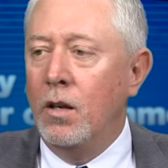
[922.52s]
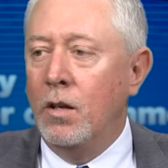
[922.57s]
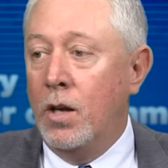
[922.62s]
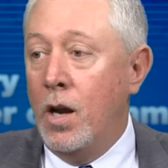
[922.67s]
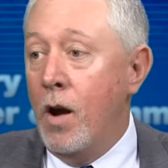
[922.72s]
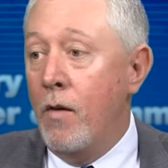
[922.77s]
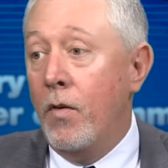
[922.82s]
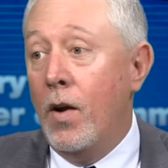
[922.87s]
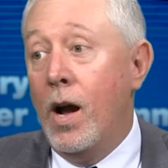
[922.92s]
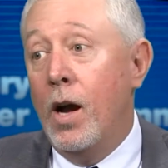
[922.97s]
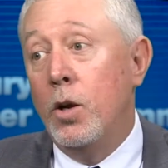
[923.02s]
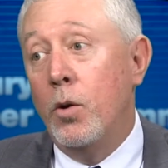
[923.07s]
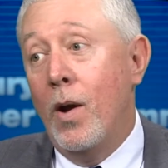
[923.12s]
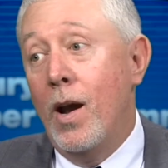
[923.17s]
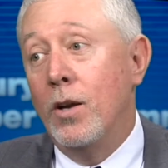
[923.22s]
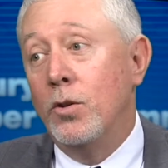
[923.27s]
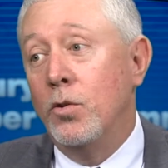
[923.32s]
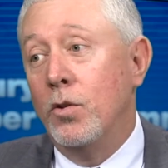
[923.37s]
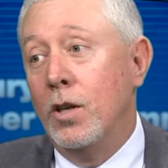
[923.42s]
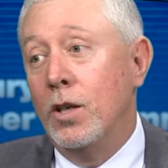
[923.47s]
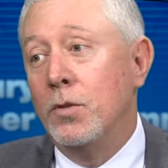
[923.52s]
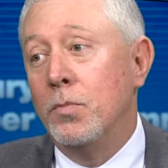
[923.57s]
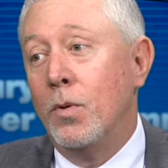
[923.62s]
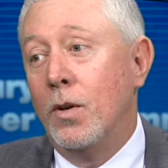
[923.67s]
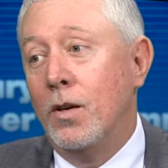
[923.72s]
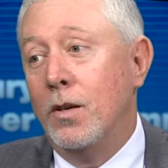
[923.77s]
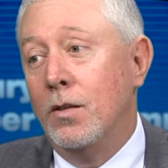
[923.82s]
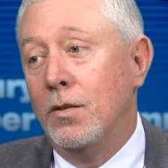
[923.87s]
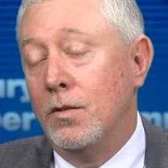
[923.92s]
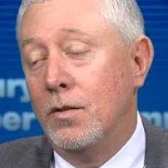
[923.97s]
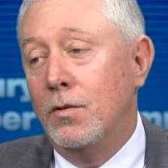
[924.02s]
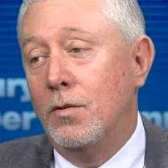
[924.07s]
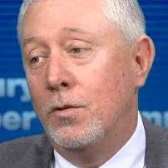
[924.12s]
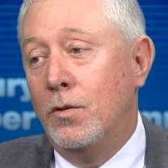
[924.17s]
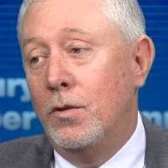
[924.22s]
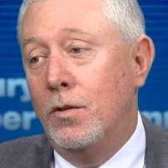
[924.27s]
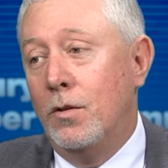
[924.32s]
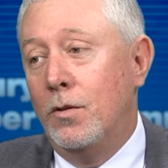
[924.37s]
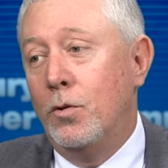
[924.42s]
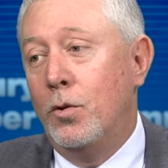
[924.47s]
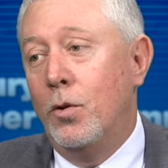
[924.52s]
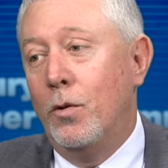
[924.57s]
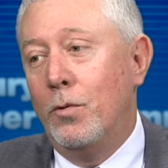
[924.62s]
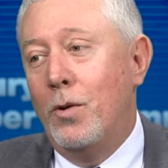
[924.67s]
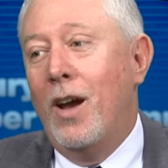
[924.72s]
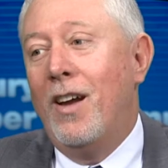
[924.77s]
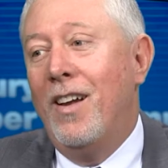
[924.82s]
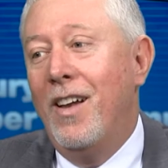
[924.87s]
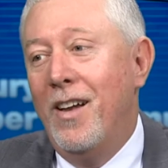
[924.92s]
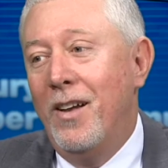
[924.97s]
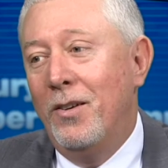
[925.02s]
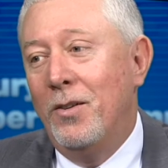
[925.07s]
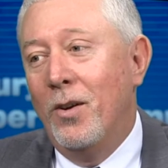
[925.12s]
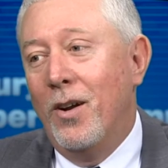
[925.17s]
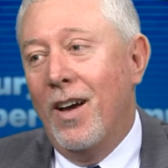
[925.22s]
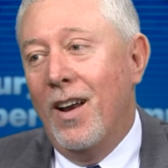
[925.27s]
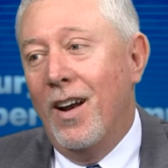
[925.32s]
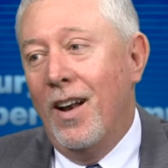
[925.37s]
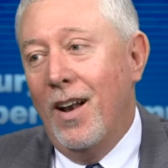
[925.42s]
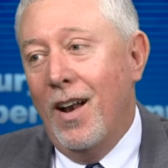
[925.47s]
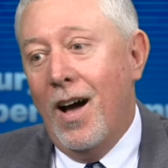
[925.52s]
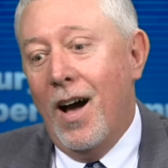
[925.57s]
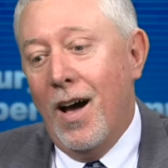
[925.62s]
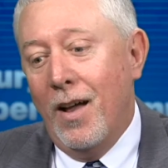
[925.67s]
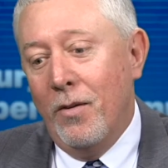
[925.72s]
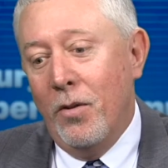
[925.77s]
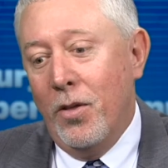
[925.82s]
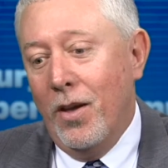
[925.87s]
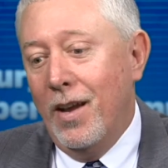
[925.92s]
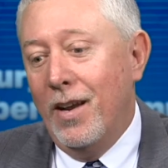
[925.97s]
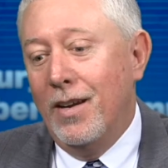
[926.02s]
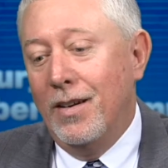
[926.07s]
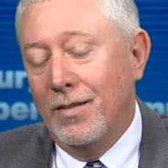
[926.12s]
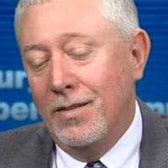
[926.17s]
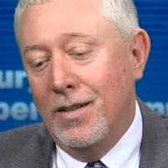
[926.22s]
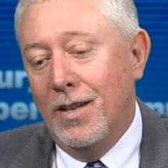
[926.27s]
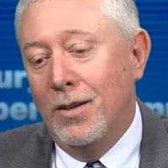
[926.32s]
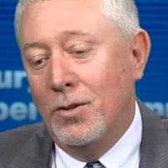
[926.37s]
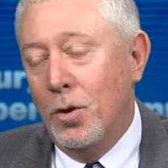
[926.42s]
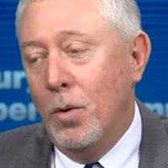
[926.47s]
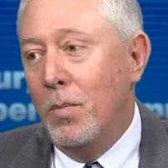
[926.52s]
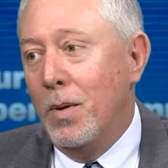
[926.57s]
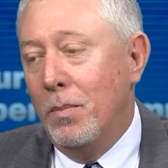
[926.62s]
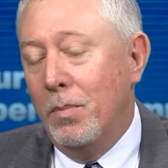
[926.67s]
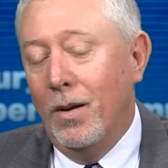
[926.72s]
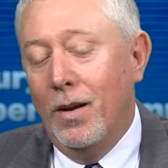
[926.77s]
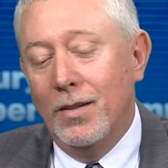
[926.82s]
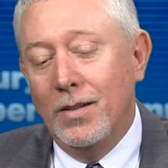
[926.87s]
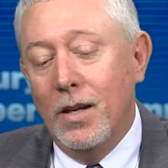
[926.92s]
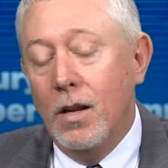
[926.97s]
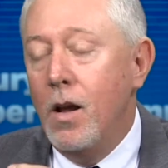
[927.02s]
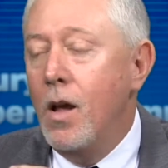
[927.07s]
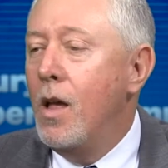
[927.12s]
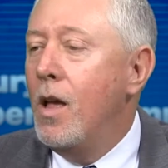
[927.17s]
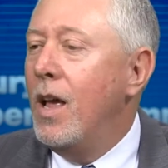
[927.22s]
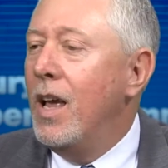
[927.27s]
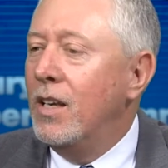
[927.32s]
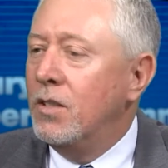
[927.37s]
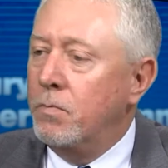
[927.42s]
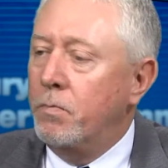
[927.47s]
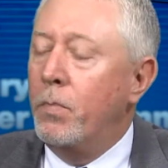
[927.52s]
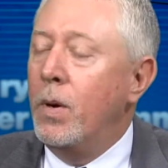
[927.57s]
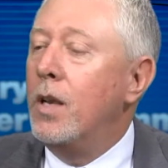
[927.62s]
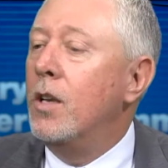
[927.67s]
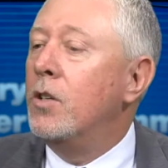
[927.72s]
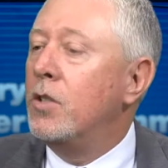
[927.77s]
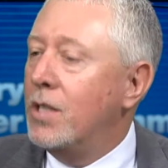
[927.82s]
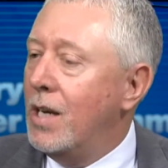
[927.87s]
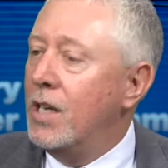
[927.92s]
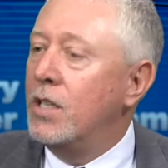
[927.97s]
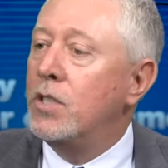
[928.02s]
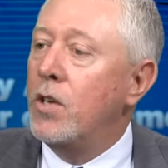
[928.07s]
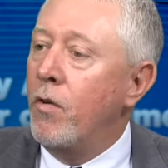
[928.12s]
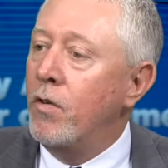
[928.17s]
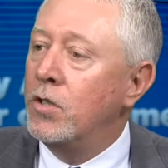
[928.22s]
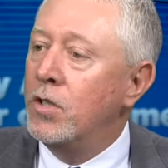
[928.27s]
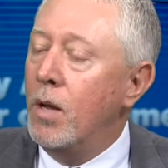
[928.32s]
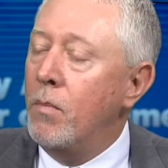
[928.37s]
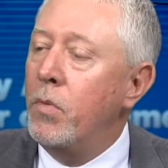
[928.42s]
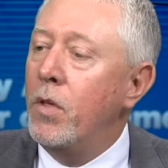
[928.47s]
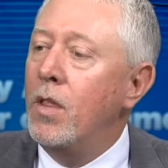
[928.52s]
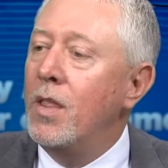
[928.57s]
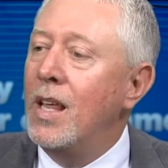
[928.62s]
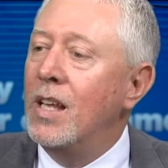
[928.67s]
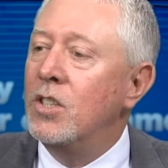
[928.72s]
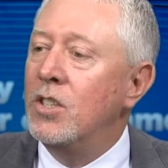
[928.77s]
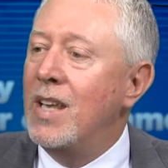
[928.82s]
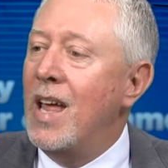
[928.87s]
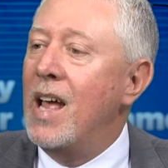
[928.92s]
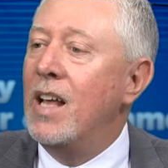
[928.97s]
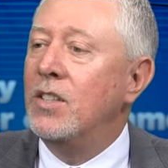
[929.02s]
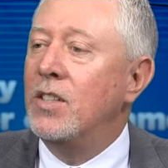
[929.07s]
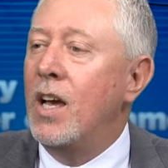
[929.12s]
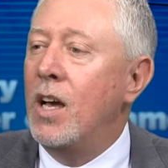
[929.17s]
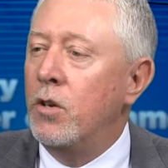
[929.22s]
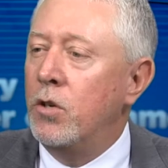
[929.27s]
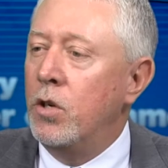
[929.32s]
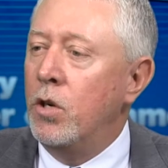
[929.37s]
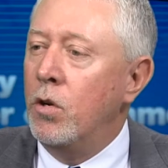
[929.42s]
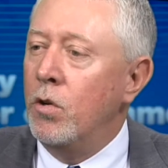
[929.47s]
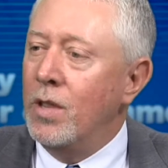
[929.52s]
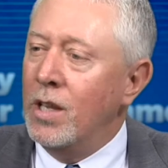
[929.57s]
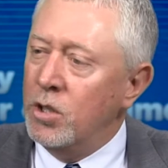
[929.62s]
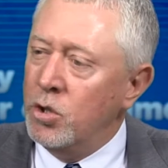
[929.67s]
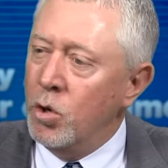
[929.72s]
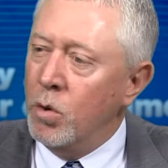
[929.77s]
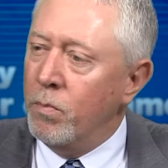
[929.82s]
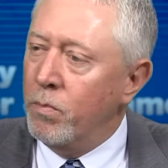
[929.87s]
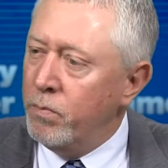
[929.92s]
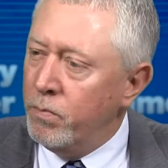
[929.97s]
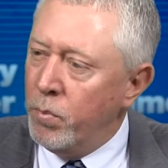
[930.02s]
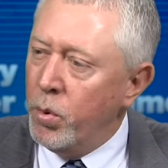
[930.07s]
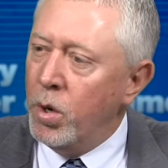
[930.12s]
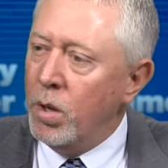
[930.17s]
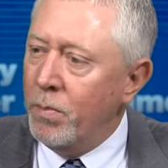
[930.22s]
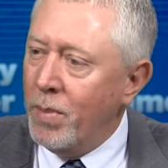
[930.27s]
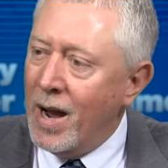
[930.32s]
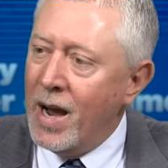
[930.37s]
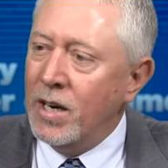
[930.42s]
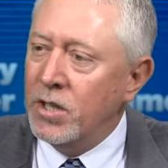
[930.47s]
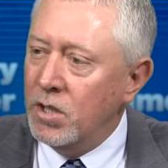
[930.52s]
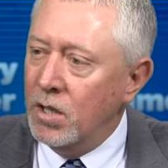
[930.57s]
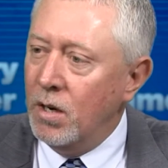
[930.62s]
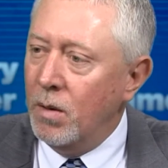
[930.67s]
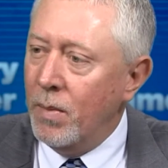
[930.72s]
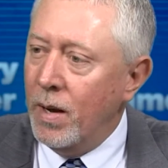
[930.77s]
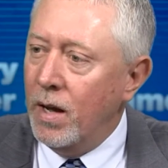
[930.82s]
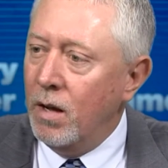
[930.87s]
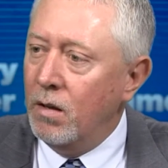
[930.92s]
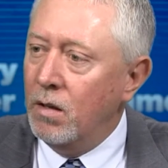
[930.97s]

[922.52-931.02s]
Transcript: careful how you answer this because you've got a lot of things that you'll be plugged in. Is there something that stands out to you that you're pretty passionate about?